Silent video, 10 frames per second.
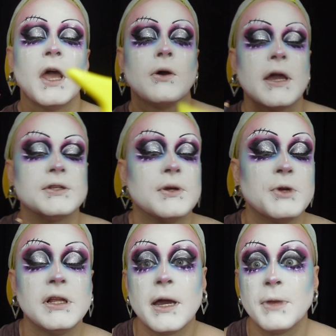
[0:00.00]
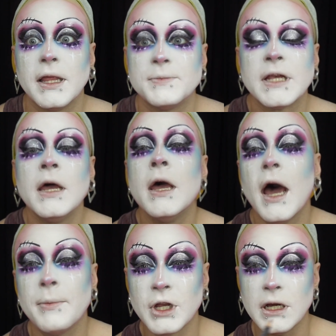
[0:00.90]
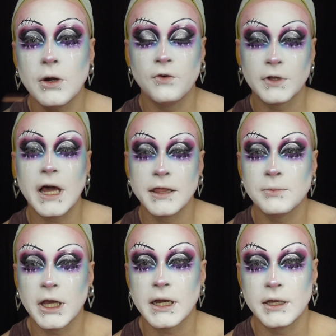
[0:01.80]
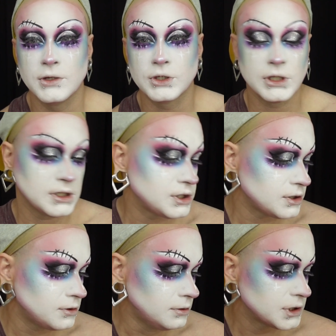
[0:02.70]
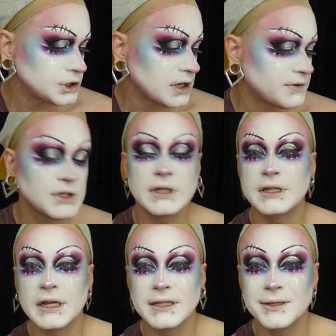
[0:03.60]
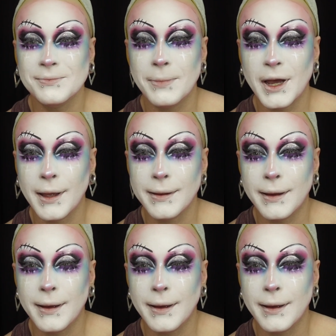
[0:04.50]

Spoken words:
Okay, so I'm gonna line my lips. I'm gonna overline them like I usually do. She obviously doesn't, but